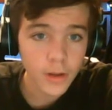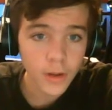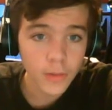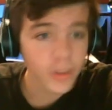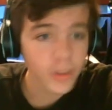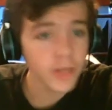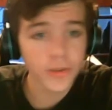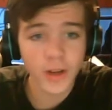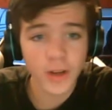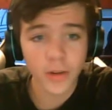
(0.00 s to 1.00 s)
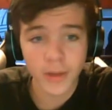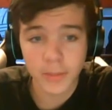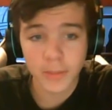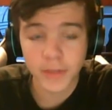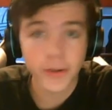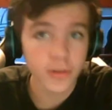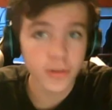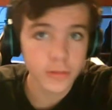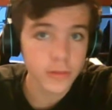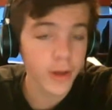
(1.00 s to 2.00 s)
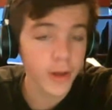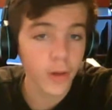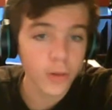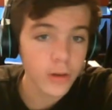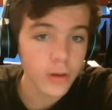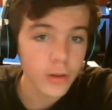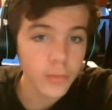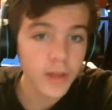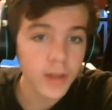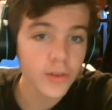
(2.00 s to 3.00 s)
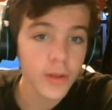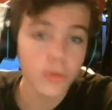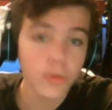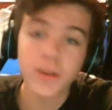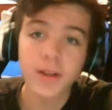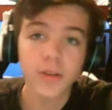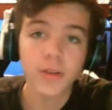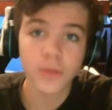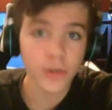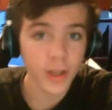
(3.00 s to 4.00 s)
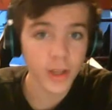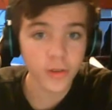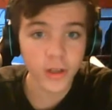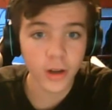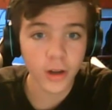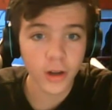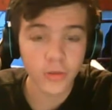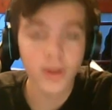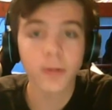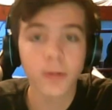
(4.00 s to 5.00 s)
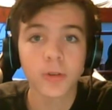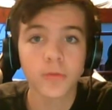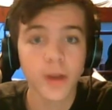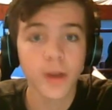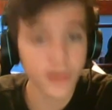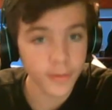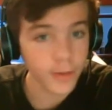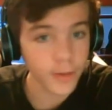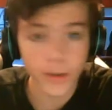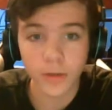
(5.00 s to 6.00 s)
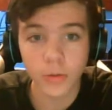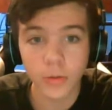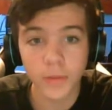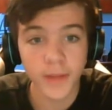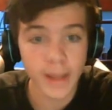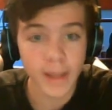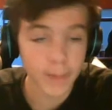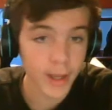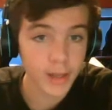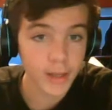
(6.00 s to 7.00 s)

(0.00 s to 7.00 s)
The Wii U is not going in B tier. No. Because it was Nintendo's first HD console. It was very, very cool with the gamepad.